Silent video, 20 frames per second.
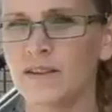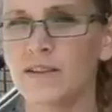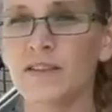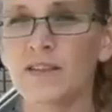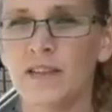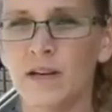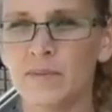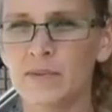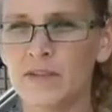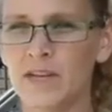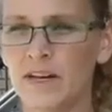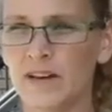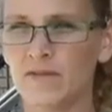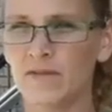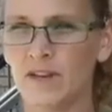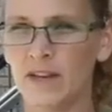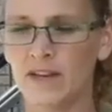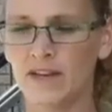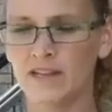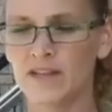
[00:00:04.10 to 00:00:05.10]
The steps that
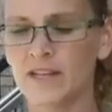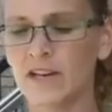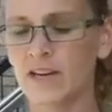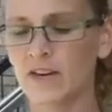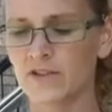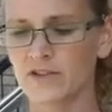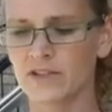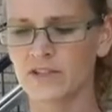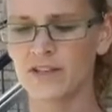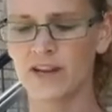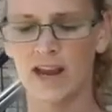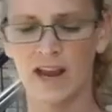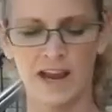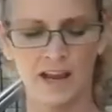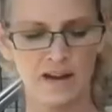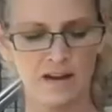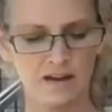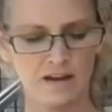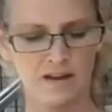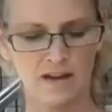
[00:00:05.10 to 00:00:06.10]
have led us here
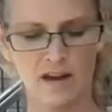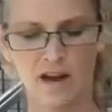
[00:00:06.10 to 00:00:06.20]
today